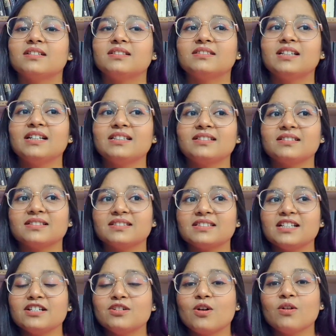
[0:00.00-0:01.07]
that
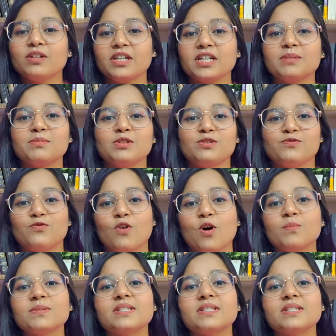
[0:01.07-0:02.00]
they're not able to form